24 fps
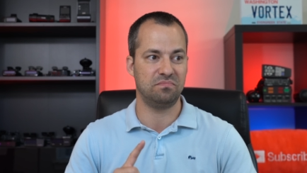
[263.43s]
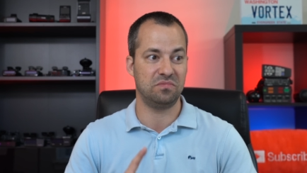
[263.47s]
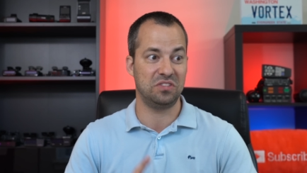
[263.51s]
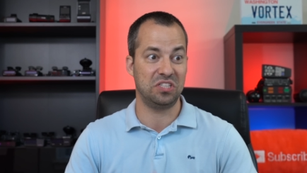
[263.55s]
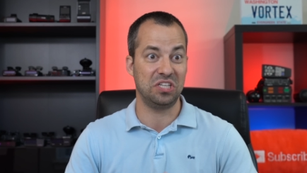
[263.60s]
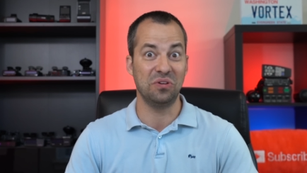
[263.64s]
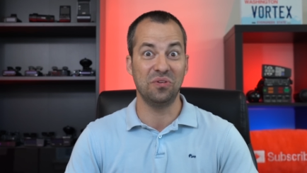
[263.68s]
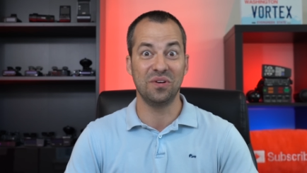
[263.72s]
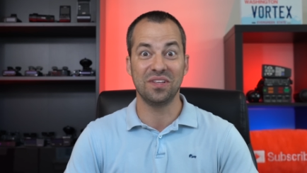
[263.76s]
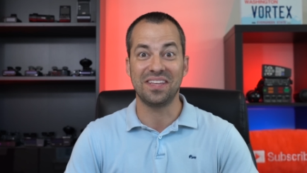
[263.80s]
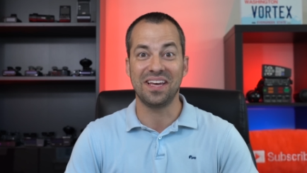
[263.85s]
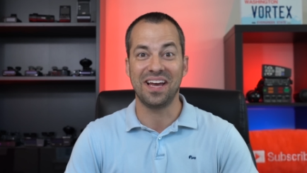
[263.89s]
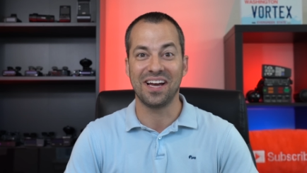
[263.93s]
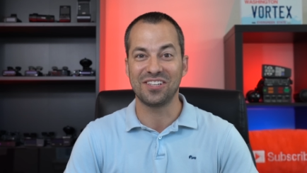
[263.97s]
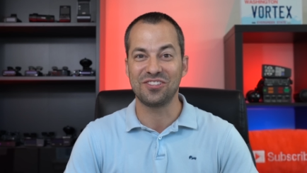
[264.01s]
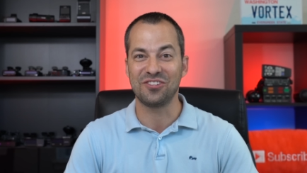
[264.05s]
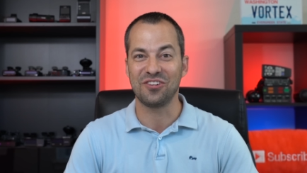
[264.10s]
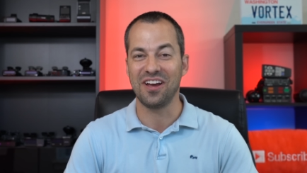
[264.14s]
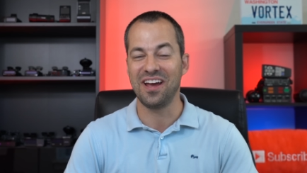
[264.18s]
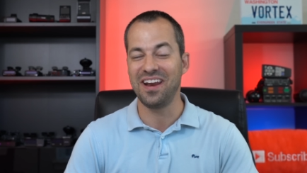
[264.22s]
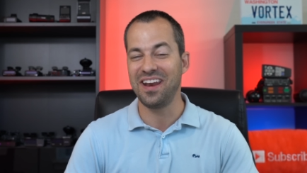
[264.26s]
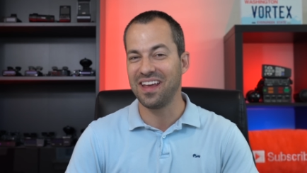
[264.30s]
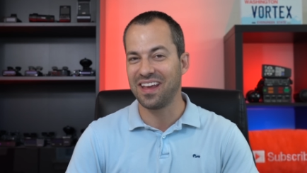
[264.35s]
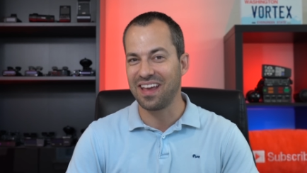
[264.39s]
deal with the
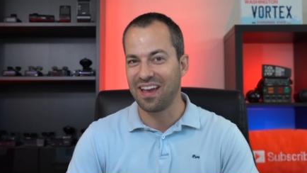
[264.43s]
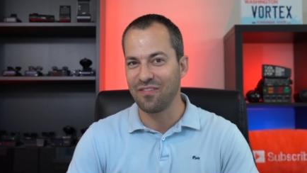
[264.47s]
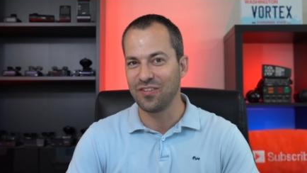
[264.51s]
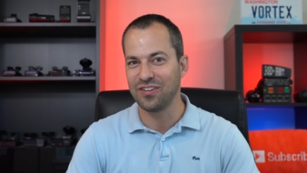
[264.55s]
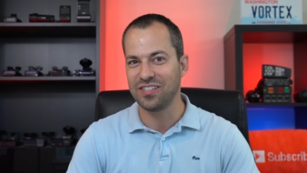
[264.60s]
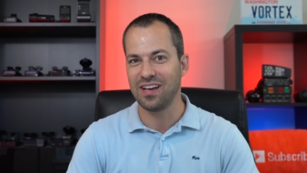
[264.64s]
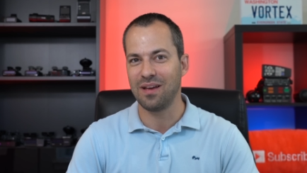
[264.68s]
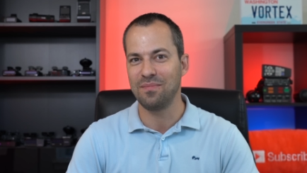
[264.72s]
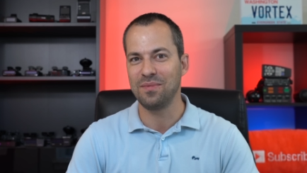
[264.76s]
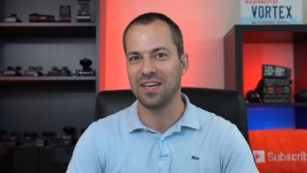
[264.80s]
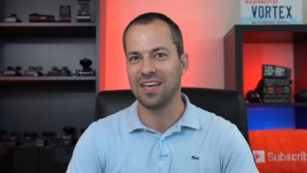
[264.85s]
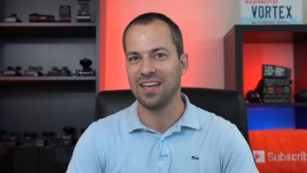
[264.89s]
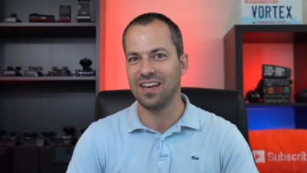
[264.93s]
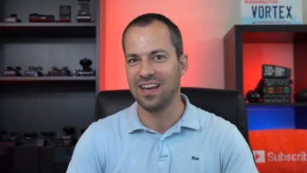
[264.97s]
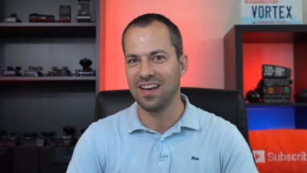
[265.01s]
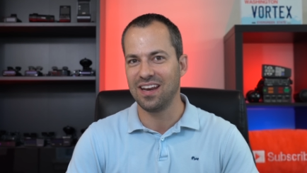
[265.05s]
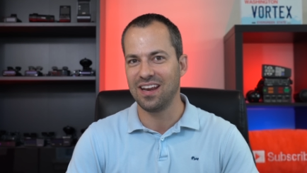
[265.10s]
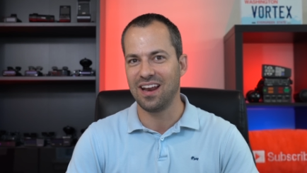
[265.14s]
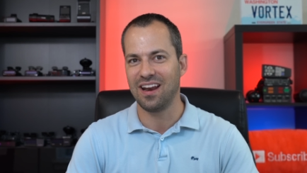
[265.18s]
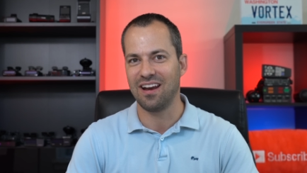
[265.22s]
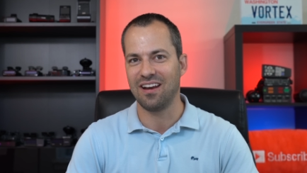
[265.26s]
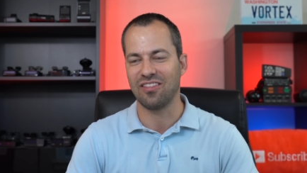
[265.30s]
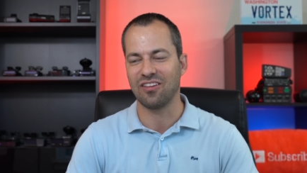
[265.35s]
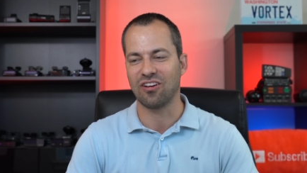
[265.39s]
extra headache every time you get in and
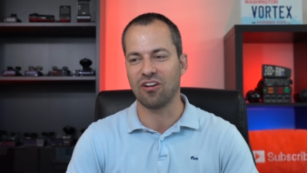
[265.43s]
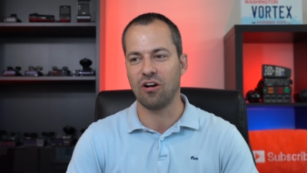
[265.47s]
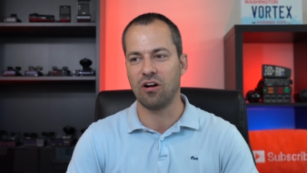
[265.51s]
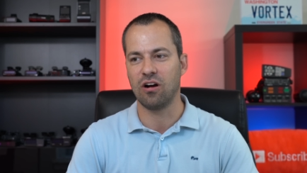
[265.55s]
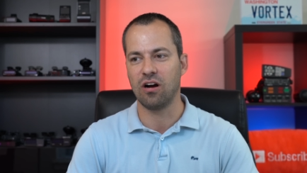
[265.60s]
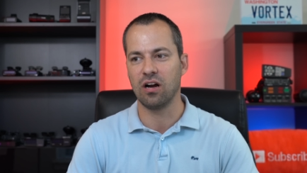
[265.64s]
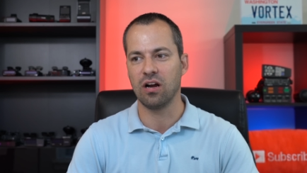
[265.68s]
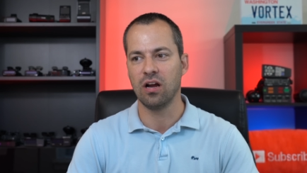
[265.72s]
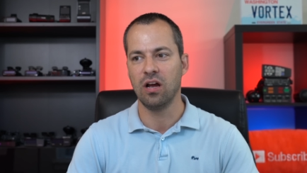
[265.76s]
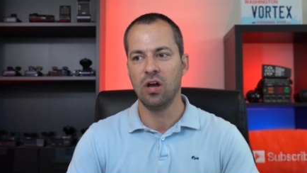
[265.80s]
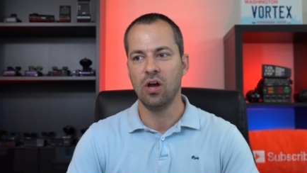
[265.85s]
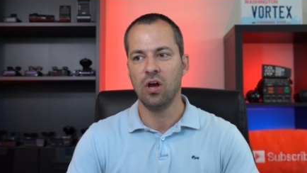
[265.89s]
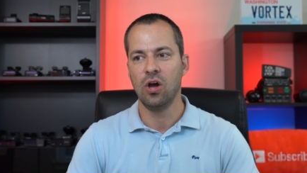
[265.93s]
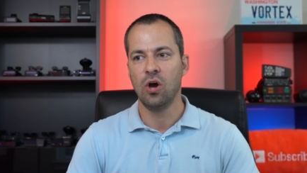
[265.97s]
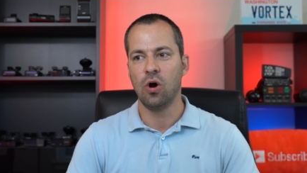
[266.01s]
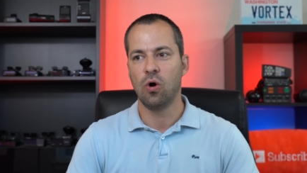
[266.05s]
out of the car,